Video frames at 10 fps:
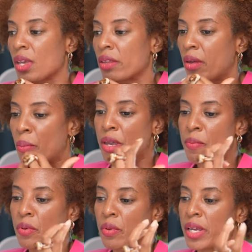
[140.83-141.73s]
Some
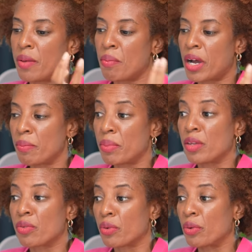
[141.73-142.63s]
people, it might be
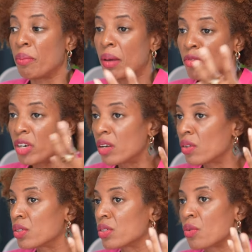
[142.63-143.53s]
through memory
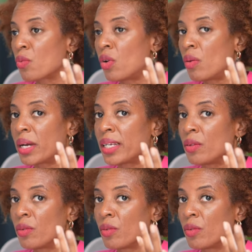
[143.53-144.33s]
loss. So what am I